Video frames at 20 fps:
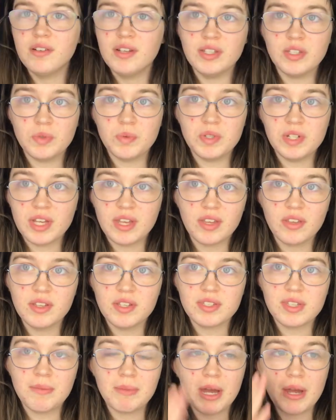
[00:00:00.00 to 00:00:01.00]
It's
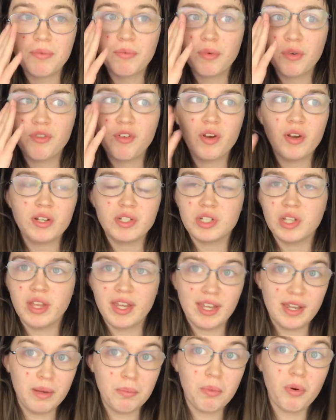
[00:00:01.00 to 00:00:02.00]
ridiculous. I'm not referring to like
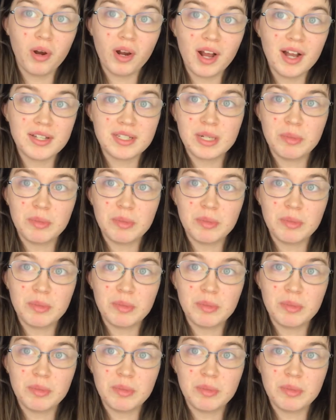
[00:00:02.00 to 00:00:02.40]
an import cost.